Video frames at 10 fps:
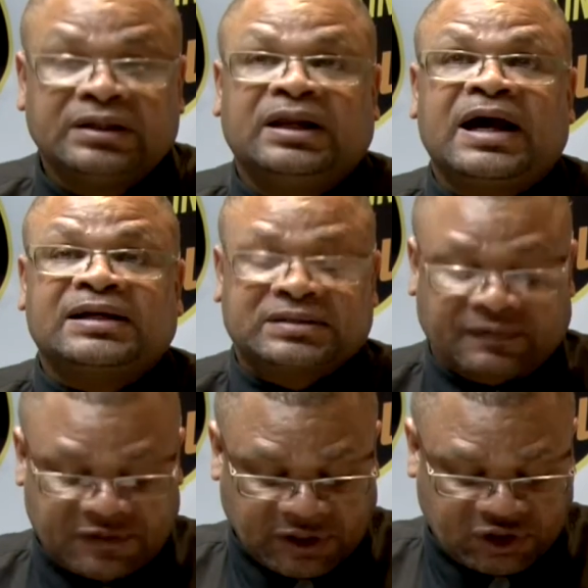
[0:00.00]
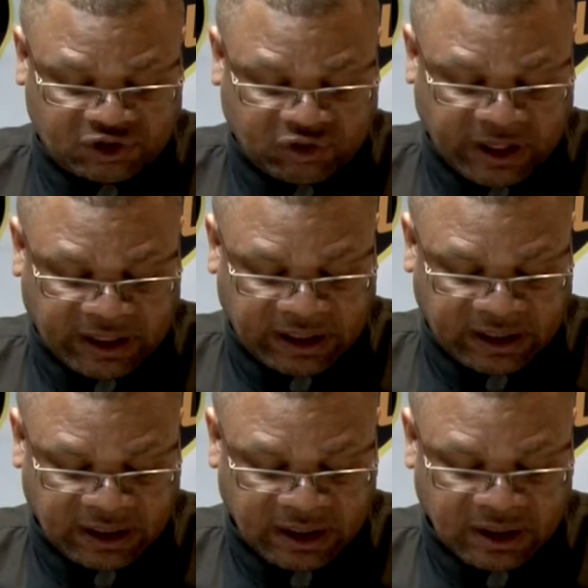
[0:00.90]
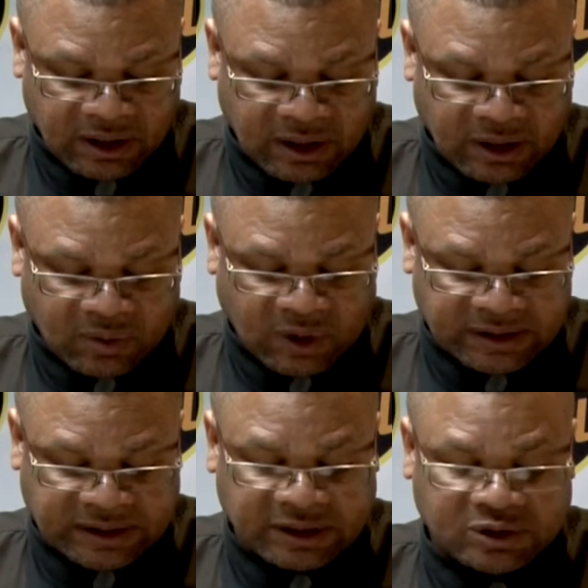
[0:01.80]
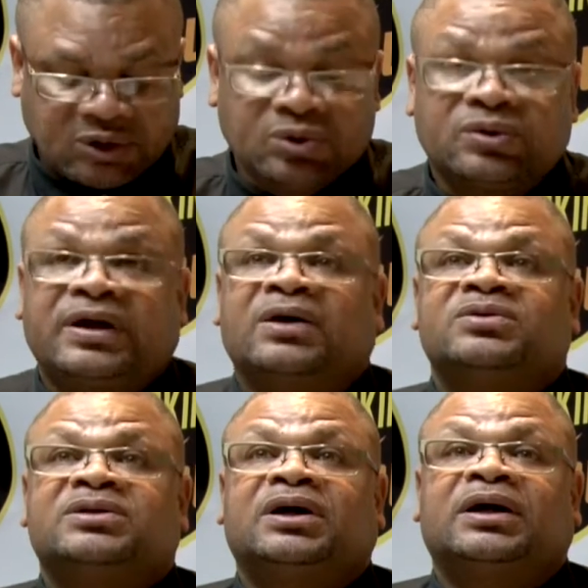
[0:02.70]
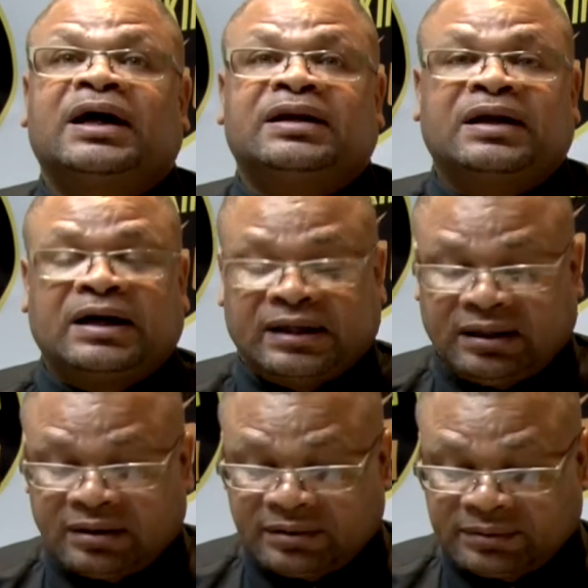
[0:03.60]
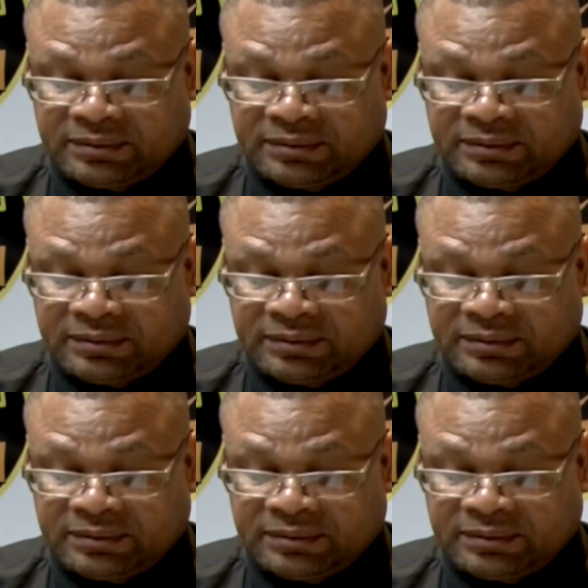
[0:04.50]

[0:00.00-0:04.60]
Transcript: The last of such training was in 2009.